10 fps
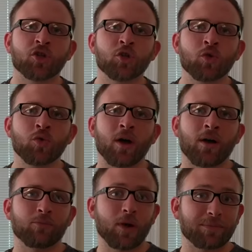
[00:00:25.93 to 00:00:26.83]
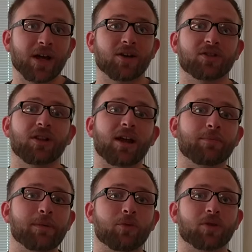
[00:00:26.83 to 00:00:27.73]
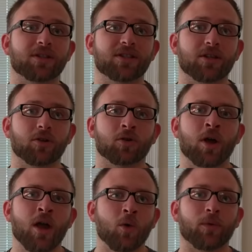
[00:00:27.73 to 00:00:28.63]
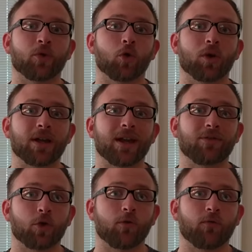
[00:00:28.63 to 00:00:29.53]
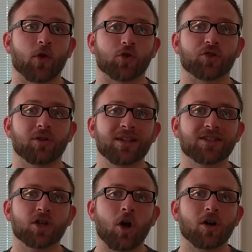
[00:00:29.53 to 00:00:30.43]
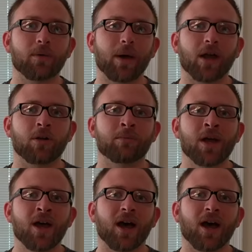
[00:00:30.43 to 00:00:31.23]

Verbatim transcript: Two reptiles a lot of people consider when they're looking at their fur. So let's talk about them.